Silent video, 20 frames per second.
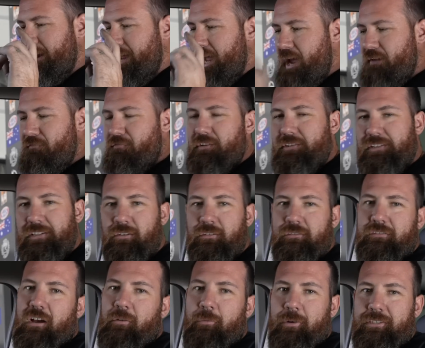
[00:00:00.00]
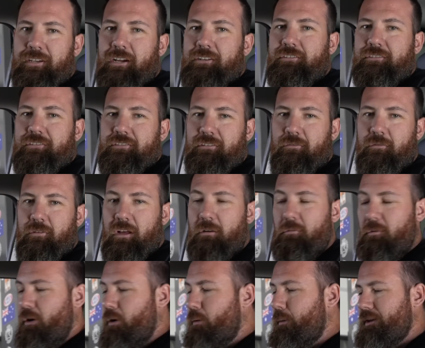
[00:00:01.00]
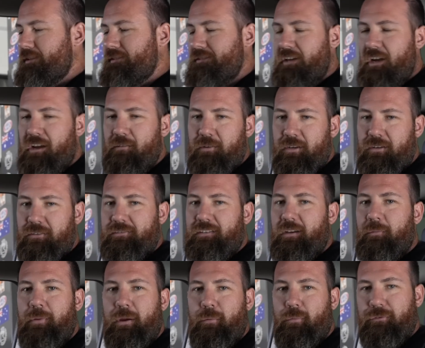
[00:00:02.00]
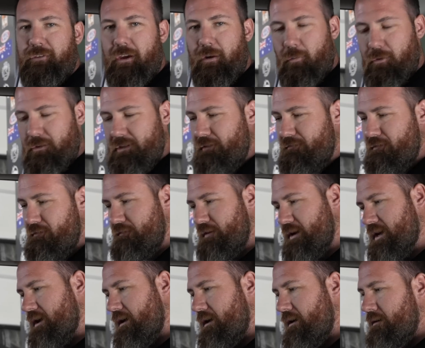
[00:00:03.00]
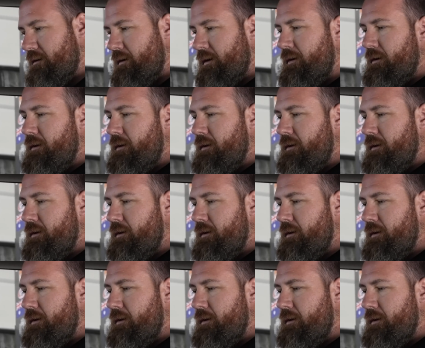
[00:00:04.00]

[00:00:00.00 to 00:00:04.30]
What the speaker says: Every single time we touch a steering wheel, I will always say it, because some people don't watch every video.